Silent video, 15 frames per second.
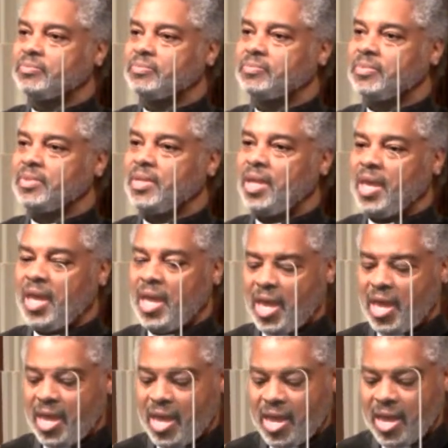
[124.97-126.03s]

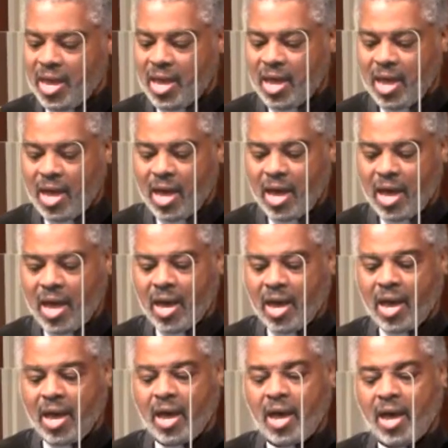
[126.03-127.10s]

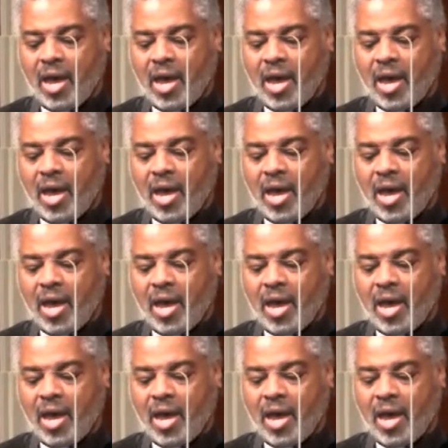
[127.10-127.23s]
[no speech]